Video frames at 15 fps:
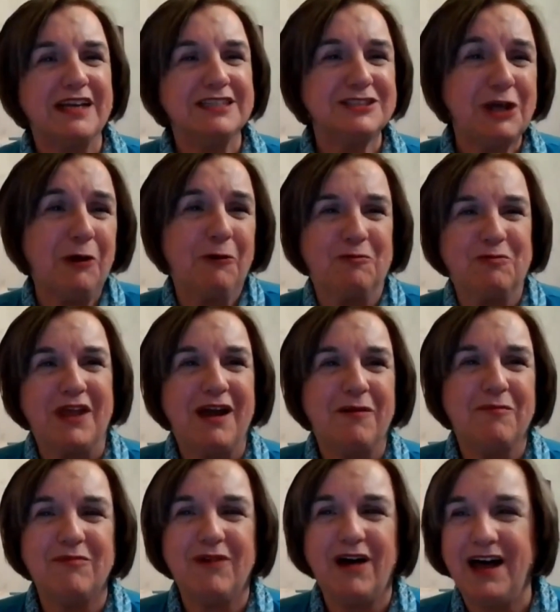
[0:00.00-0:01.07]
So
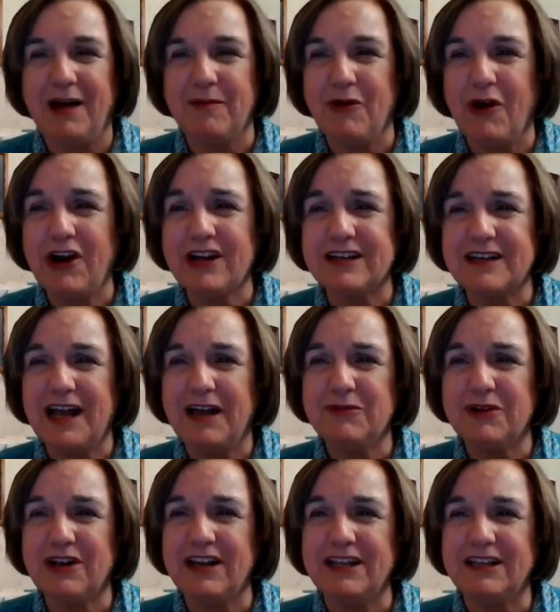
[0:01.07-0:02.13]
Marc, I'm
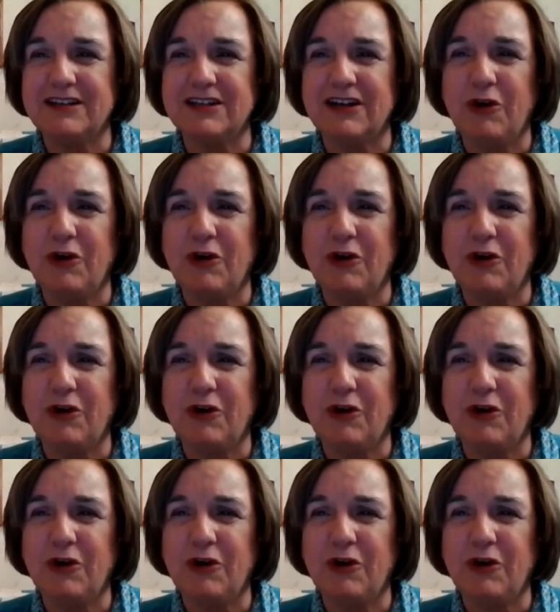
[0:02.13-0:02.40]
going to